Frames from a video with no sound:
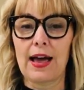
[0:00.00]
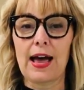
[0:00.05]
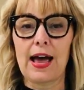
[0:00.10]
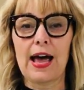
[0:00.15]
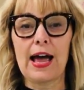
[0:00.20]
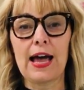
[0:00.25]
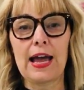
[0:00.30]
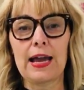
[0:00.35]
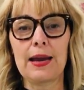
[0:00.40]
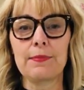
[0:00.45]

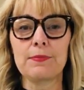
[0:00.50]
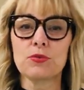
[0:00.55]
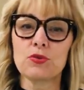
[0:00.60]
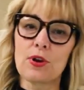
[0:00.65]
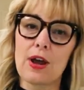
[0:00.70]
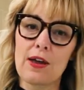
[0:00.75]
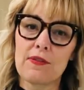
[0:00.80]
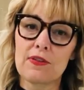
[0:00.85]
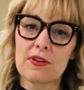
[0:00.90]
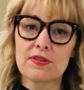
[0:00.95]
I'm
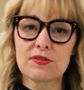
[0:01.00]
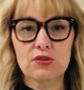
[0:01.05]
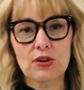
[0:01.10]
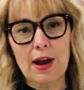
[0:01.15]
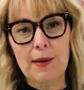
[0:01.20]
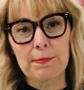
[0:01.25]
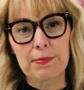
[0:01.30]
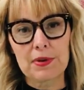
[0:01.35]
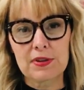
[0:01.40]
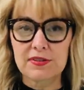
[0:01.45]
Travis
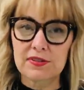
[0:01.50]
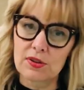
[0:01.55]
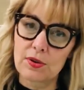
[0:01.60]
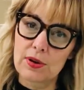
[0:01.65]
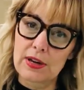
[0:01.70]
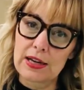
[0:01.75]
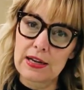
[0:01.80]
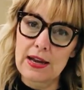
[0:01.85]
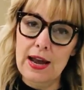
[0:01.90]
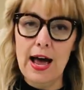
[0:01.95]

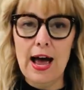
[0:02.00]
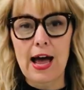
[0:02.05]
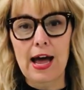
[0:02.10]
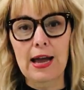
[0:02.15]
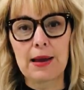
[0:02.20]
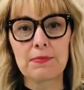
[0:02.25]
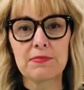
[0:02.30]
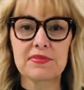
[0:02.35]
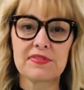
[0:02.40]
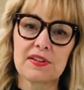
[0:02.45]
Trapezoid.
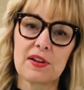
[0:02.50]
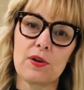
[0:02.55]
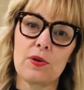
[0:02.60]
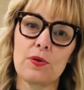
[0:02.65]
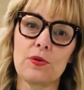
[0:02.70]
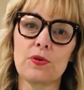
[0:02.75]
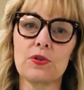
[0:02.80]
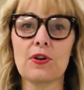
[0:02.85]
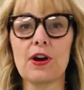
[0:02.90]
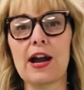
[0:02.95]
I'm
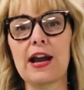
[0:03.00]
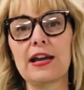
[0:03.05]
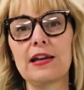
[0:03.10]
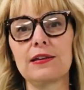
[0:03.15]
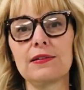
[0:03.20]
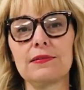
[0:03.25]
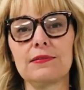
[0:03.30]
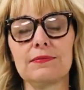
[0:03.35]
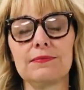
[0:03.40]
so great.